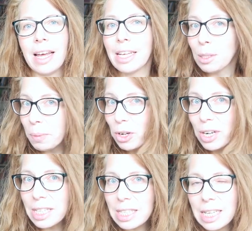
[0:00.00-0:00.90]

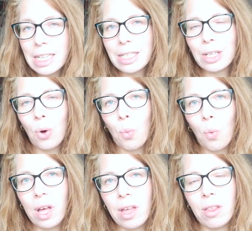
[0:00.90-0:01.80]
experiences
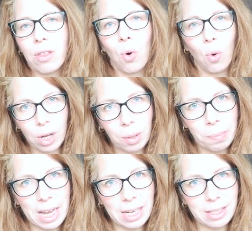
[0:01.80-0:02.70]
with oil
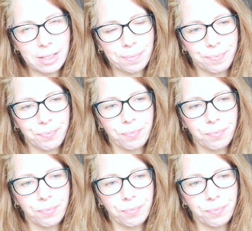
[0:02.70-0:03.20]
paint.